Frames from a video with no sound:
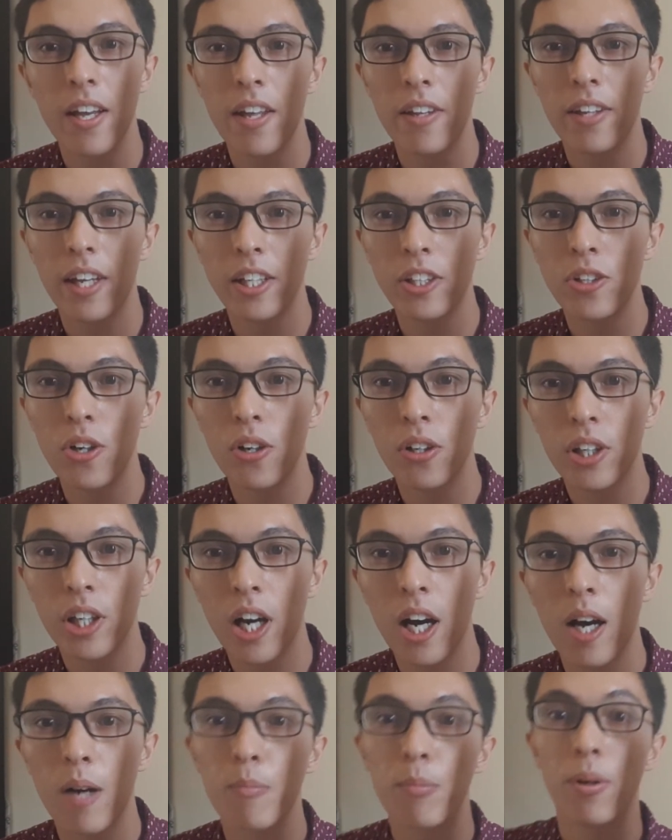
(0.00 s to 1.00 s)
they knock
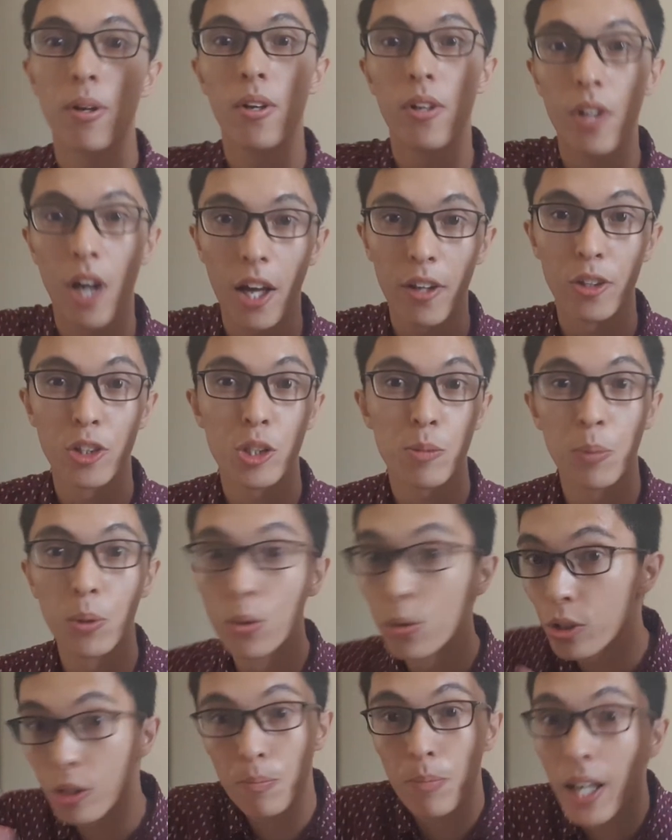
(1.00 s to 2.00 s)
up other
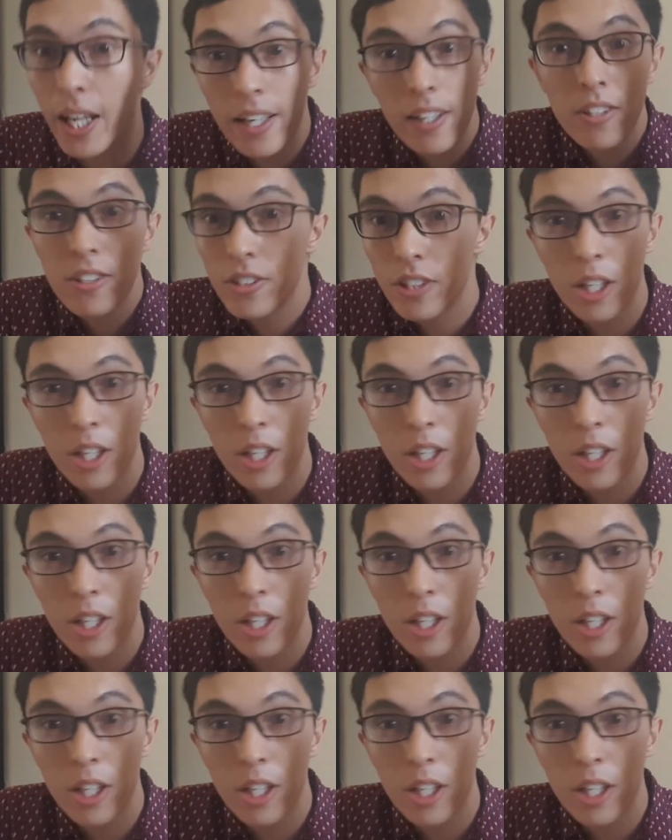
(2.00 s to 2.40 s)
sports players,